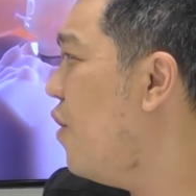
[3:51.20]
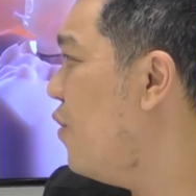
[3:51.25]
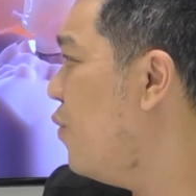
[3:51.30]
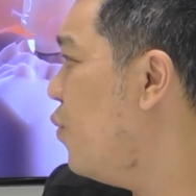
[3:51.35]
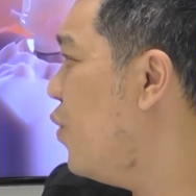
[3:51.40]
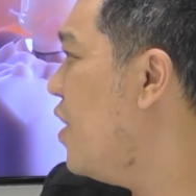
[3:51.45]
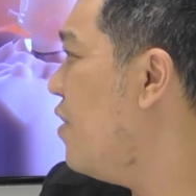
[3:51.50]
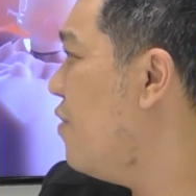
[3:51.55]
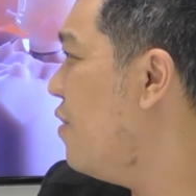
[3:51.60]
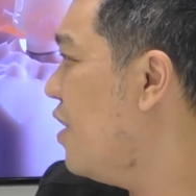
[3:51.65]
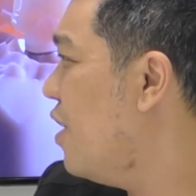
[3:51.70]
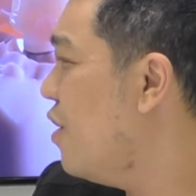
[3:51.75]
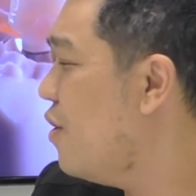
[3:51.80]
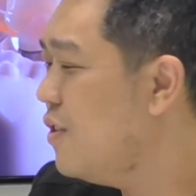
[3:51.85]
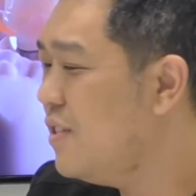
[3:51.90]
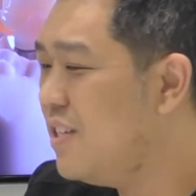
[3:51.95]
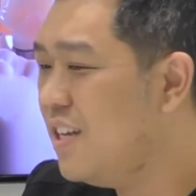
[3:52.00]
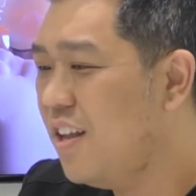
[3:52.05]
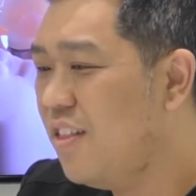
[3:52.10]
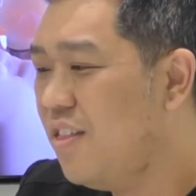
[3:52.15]
where it
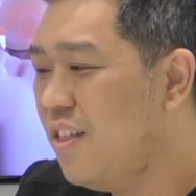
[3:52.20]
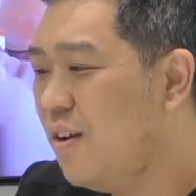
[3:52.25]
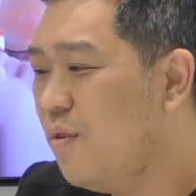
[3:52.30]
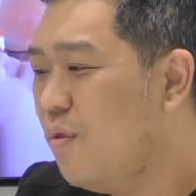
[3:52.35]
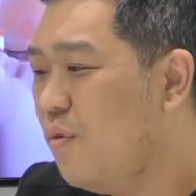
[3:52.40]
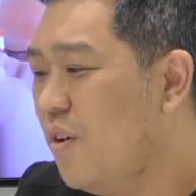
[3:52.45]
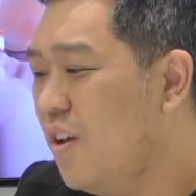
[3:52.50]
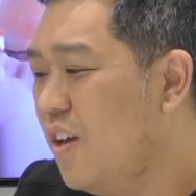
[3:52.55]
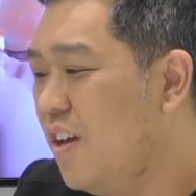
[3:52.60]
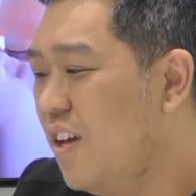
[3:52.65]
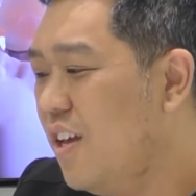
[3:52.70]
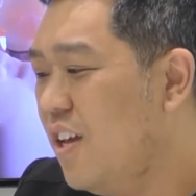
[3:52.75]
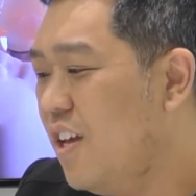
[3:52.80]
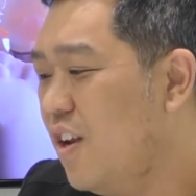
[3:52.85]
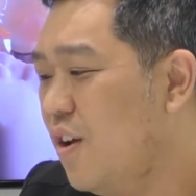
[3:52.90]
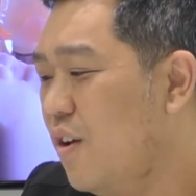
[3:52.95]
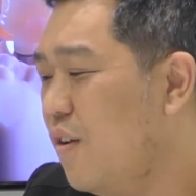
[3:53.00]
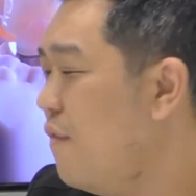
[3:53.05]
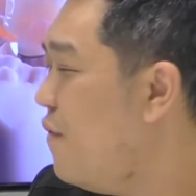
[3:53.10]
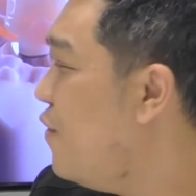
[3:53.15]
goes. And I think, you
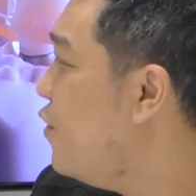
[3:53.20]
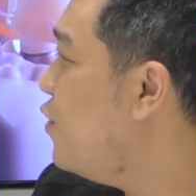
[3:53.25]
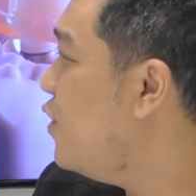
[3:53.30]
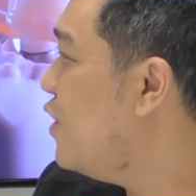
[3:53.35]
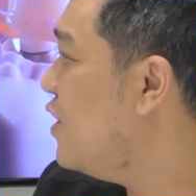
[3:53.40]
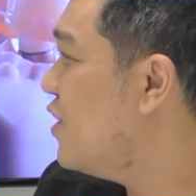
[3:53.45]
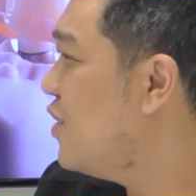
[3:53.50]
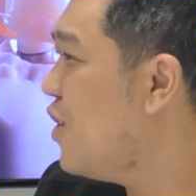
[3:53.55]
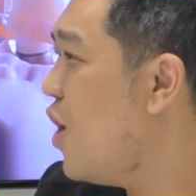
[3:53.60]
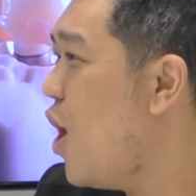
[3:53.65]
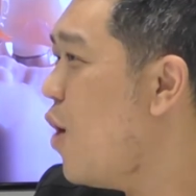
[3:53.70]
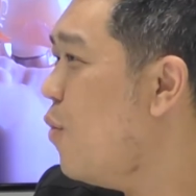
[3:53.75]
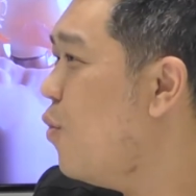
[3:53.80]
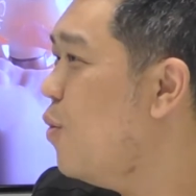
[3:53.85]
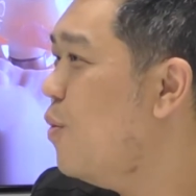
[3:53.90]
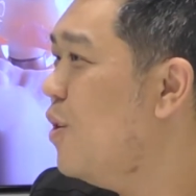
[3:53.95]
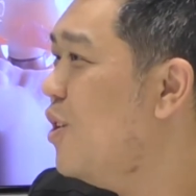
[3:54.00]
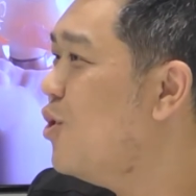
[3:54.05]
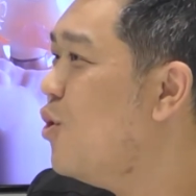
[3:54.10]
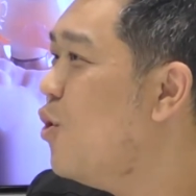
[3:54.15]
know, in a few years' time, we'll
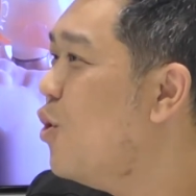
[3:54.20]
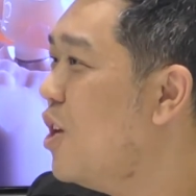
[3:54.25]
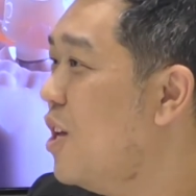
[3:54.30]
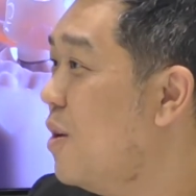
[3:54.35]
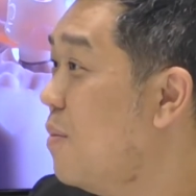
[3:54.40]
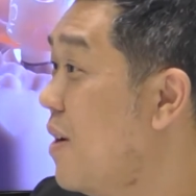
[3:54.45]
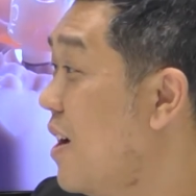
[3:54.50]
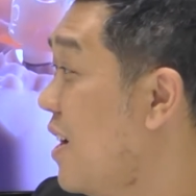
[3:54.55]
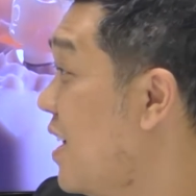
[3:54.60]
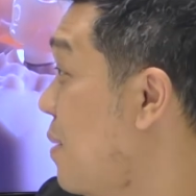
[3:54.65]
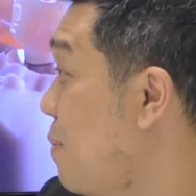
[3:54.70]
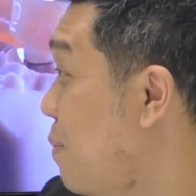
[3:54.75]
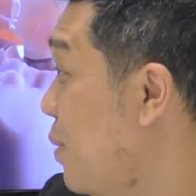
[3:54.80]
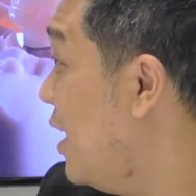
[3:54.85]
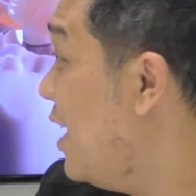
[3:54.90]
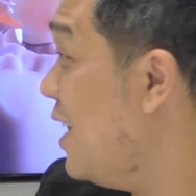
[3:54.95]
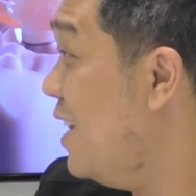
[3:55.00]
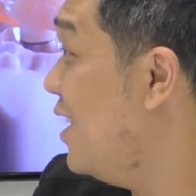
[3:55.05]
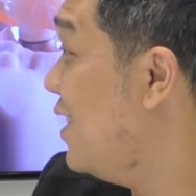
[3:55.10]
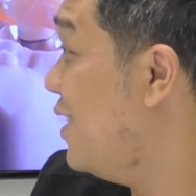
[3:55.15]
be talking about
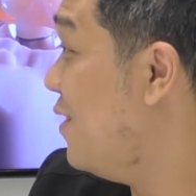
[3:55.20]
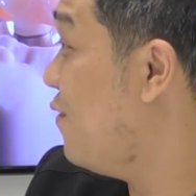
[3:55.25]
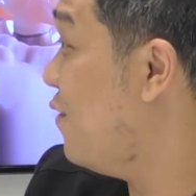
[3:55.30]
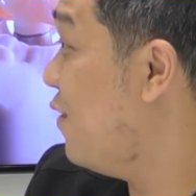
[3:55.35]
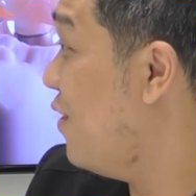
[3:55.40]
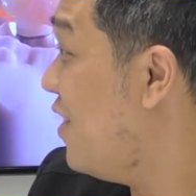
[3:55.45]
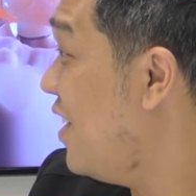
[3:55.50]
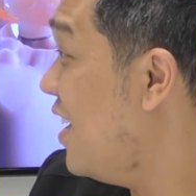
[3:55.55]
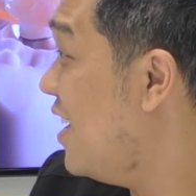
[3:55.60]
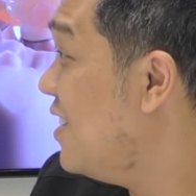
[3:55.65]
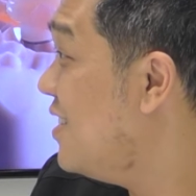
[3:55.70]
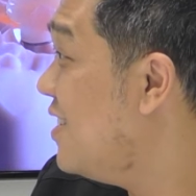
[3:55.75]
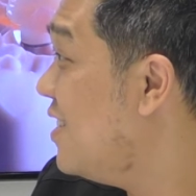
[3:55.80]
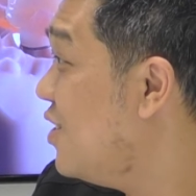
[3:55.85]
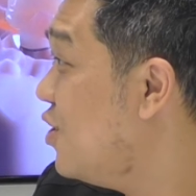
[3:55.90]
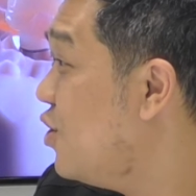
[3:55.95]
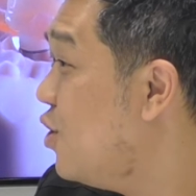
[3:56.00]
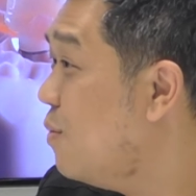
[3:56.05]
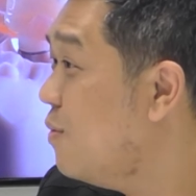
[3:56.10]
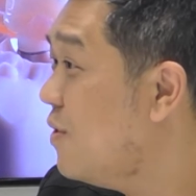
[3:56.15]
completely different things in
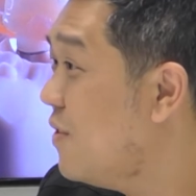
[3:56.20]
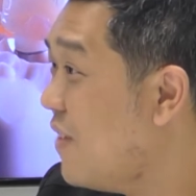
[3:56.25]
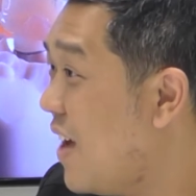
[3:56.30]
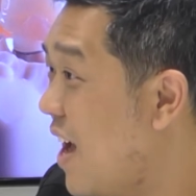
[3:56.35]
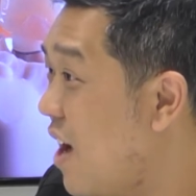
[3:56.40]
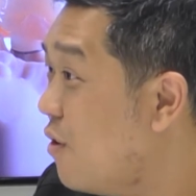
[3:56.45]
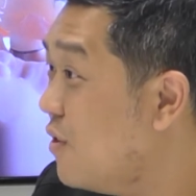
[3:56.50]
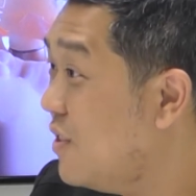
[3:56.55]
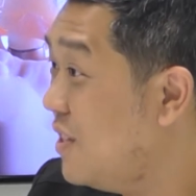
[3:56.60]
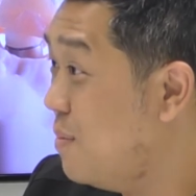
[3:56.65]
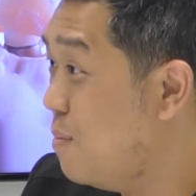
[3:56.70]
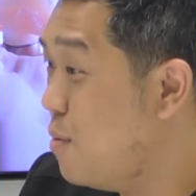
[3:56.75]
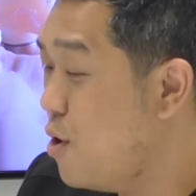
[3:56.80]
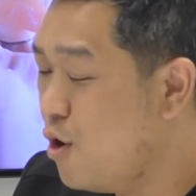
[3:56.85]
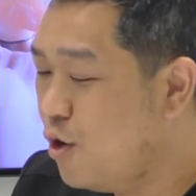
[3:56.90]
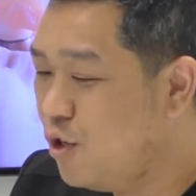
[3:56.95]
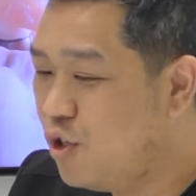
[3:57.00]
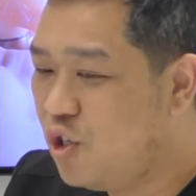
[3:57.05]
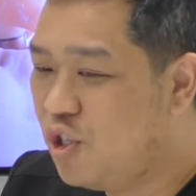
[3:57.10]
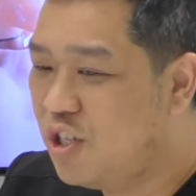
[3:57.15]
terms of how it's
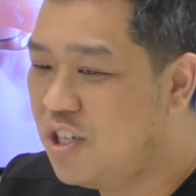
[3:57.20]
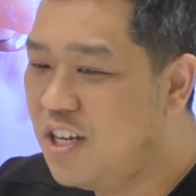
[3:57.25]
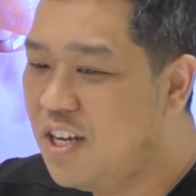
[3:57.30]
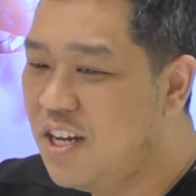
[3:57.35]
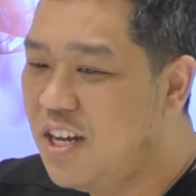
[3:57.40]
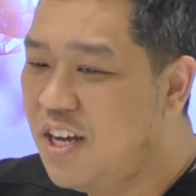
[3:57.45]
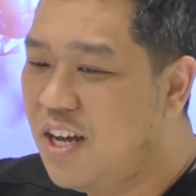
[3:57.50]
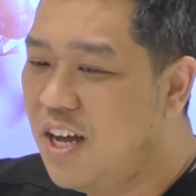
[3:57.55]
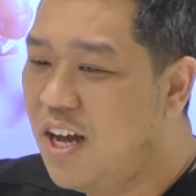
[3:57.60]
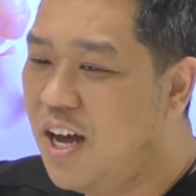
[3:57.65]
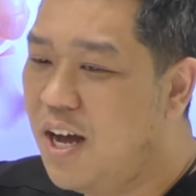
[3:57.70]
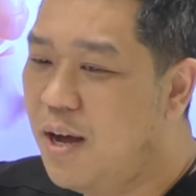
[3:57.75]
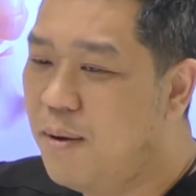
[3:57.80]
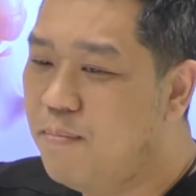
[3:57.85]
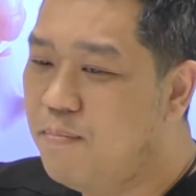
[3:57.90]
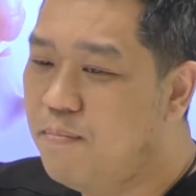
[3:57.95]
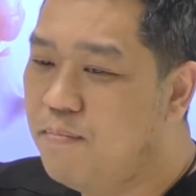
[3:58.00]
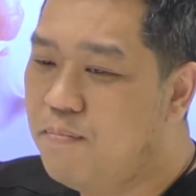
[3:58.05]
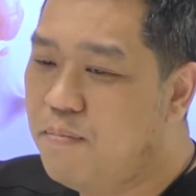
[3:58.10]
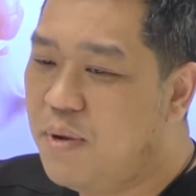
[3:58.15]
emerged.
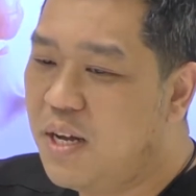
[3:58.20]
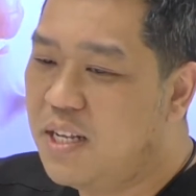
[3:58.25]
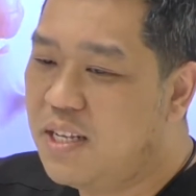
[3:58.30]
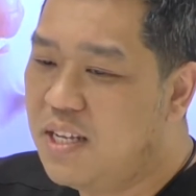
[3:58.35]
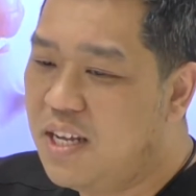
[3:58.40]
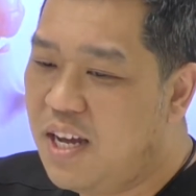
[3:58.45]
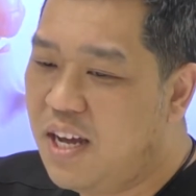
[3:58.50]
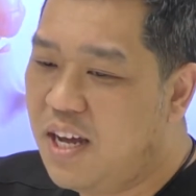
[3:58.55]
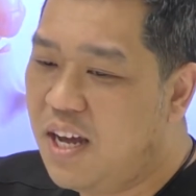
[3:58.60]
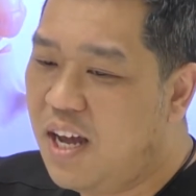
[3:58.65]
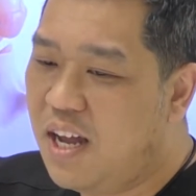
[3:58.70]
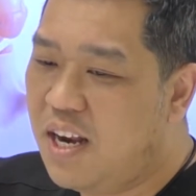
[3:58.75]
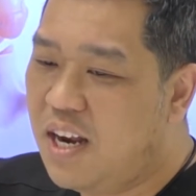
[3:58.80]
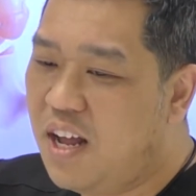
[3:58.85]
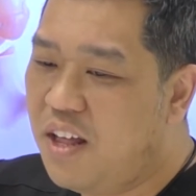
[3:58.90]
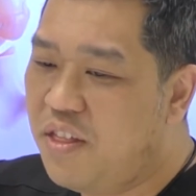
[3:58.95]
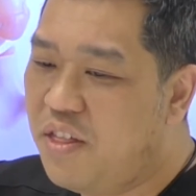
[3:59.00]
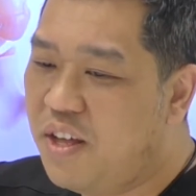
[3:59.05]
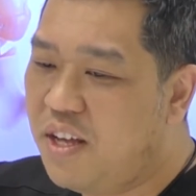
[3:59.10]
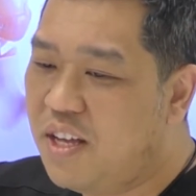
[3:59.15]
But yeah, and
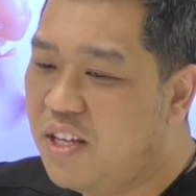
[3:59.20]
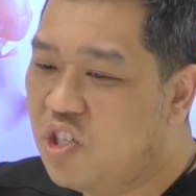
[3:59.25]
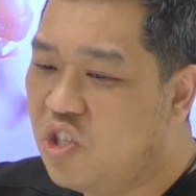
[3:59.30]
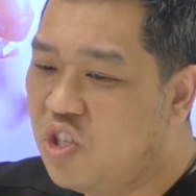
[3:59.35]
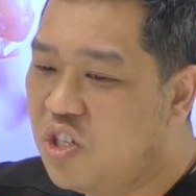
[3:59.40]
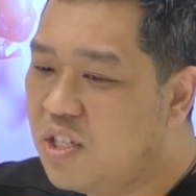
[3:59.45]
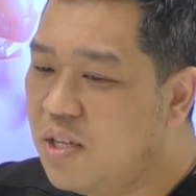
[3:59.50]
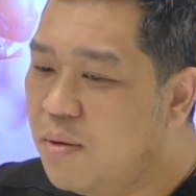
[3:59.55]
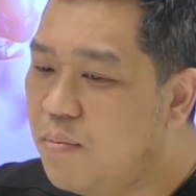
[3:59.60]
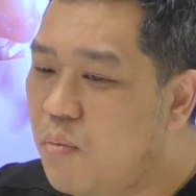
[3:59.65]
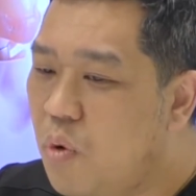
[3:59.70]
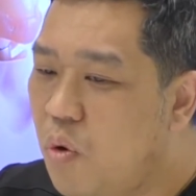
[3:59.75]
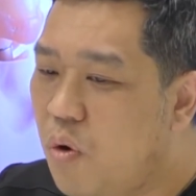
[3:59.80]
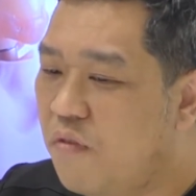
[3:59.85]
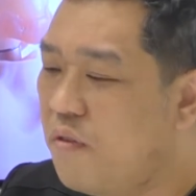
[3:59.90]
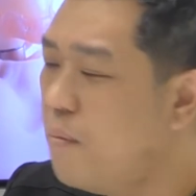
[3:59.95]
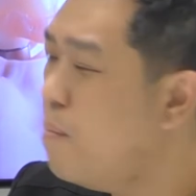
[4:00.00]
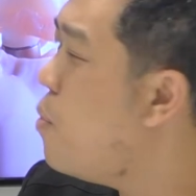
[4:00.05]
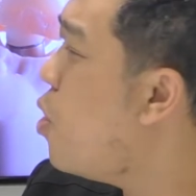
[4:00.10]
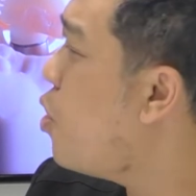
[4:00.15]
I think it's just more
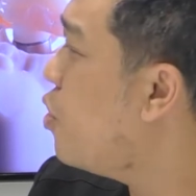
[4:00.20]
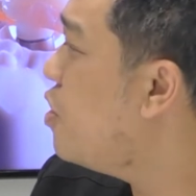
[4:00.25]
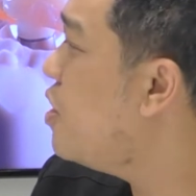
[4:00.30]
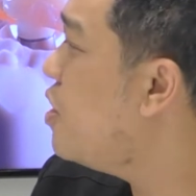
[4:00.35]
of a modern